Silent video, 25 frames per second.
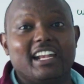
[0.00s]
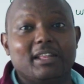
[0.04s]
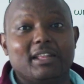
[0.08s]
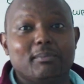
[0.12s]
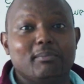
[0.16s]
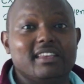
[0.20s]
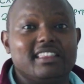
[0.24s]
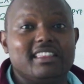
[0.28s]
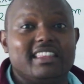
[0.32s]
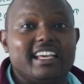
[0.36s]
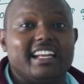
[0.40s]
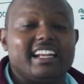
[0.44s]

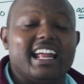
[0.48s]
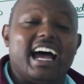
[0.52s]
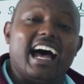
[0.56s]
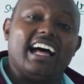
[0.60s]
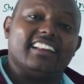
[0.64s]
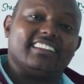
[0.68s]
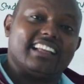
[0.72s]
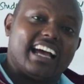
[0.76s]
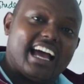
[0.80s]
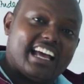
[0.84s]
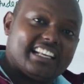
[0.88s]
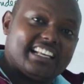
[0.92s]
admitted
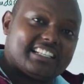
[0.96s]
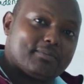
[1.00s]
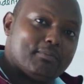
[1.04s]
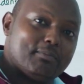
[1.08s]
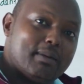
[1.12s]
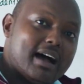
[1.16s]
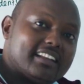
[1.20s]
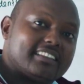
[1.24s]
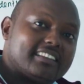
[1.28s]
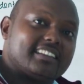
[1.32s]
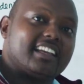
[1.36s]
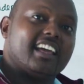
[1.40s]
at
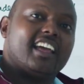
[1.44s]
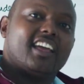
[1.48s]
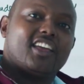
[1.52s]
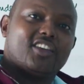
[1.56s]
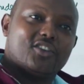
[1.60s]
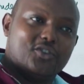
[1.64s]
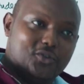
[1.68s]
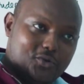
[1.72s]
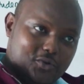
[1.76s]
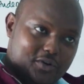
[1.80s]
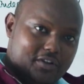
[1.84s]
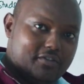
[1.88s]
Iceberg
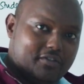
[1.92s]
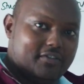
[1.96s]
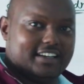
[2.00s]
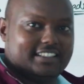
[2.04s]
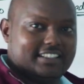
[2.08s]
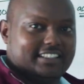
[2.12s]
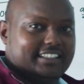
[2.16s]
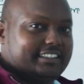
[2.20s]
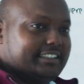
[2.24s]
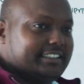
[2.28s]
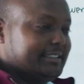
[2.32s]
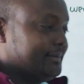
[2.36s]

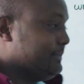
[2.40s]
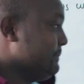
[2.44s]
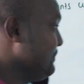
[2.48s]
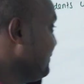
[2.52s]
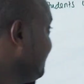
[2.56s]
University.